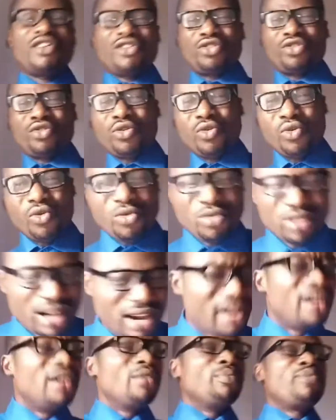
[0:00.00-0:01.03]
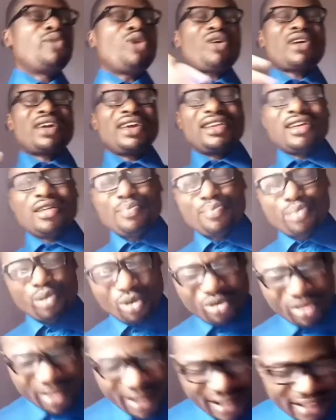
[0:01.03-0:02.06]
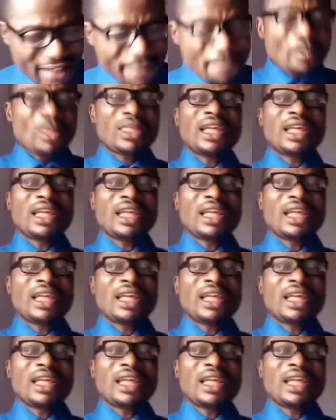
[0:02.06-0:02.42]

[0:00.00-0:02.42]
stone blocking the progress